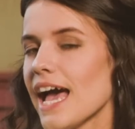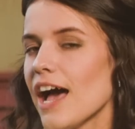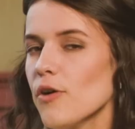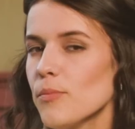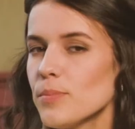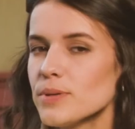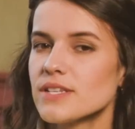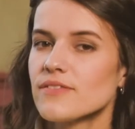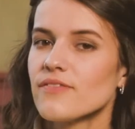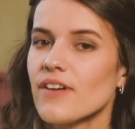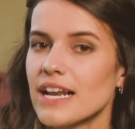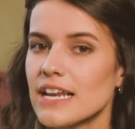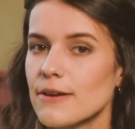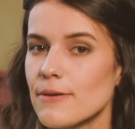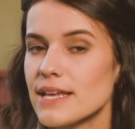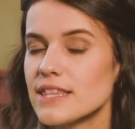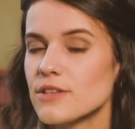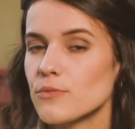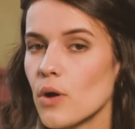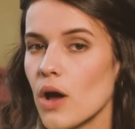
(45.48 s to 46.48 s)
help us
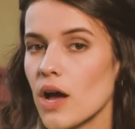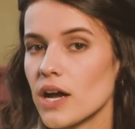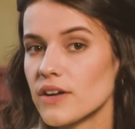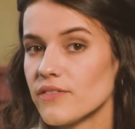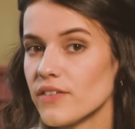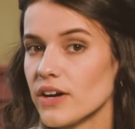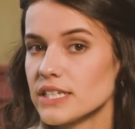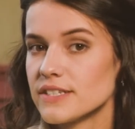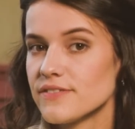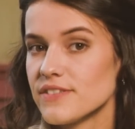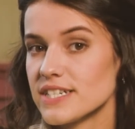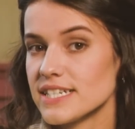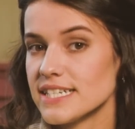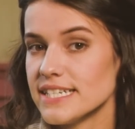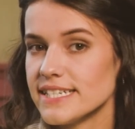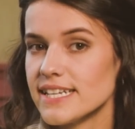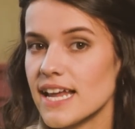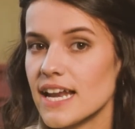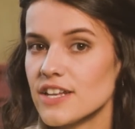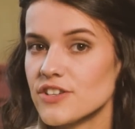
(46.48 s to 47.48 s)
evaluate the work of artificial
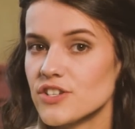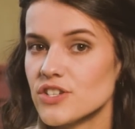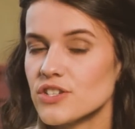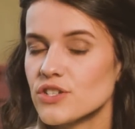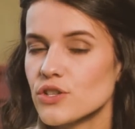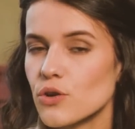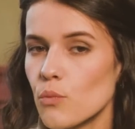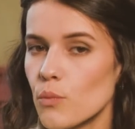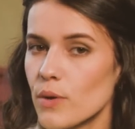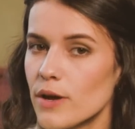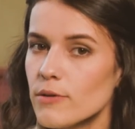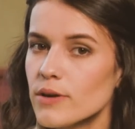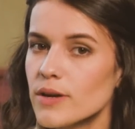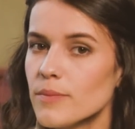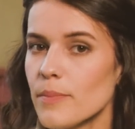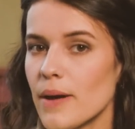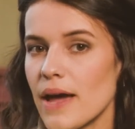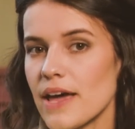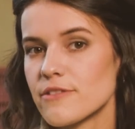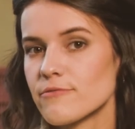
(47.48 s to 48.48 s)
intelligence, we'll
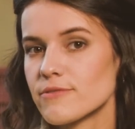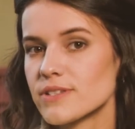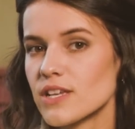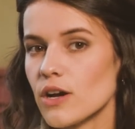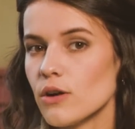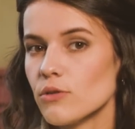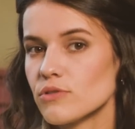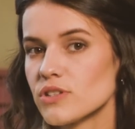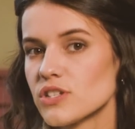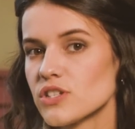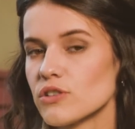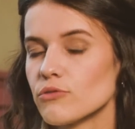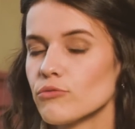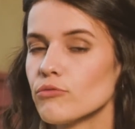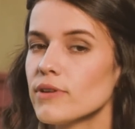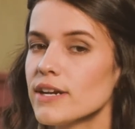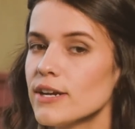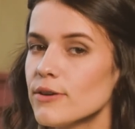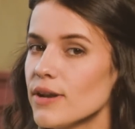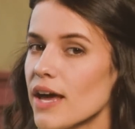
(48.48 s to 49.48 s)
compare the results
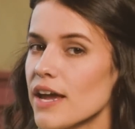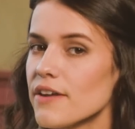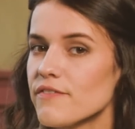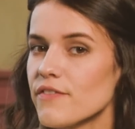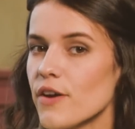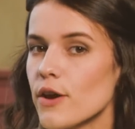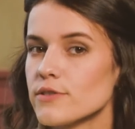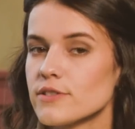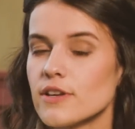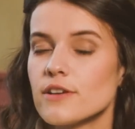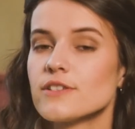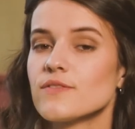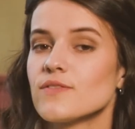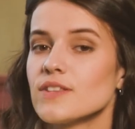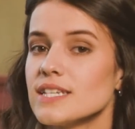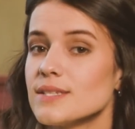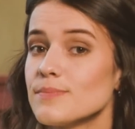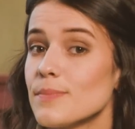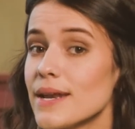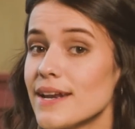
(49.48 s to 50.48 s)
to real-life photos of
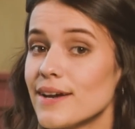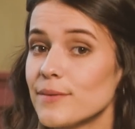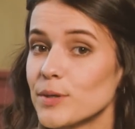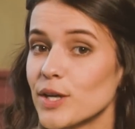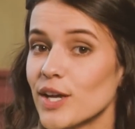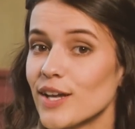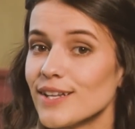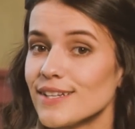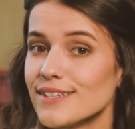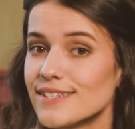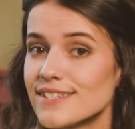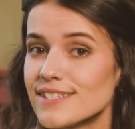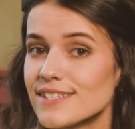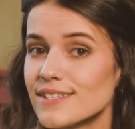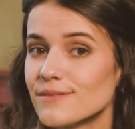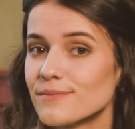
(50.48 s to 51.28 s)
these pin-up girls.